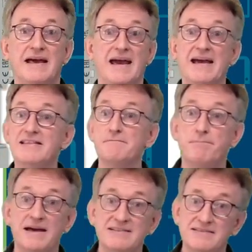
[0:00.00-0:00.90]
And the
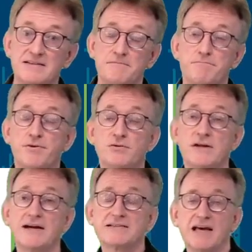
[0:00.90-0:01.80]
best
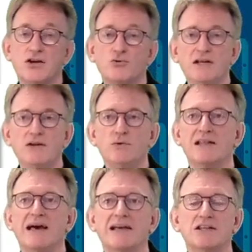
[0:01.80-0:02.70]
product I really would
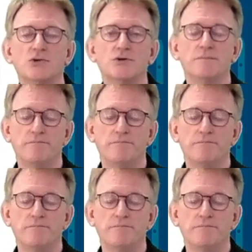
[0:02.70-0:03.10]
like to